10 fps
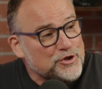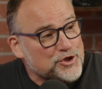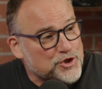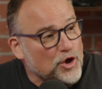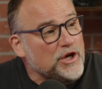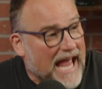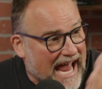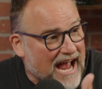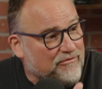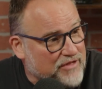should
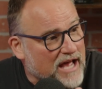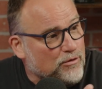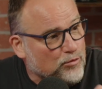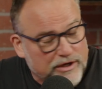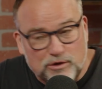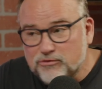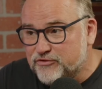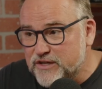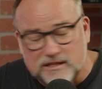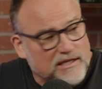have that real
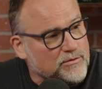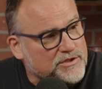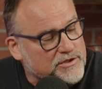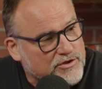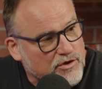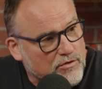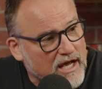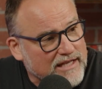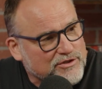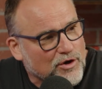feeling, which is so
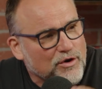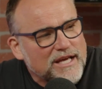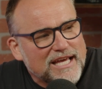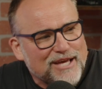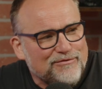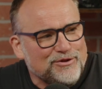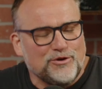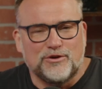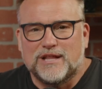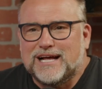nice. So even
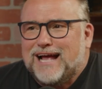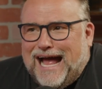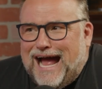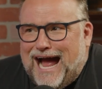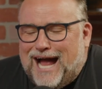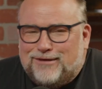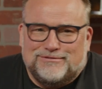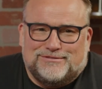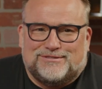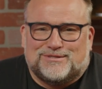though you're like, I
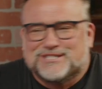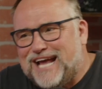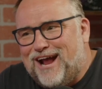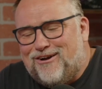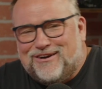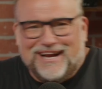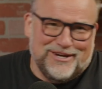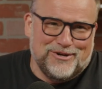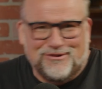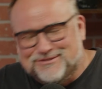was scared, I
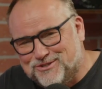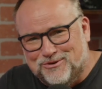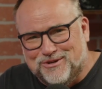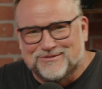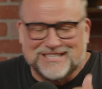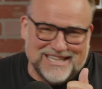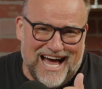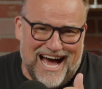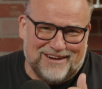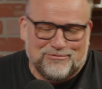didn't know what I was doing, it was a
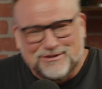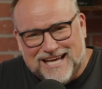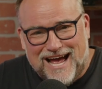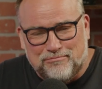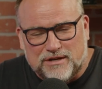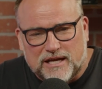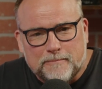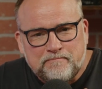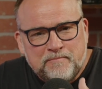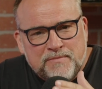lot, what's happening? Yeah.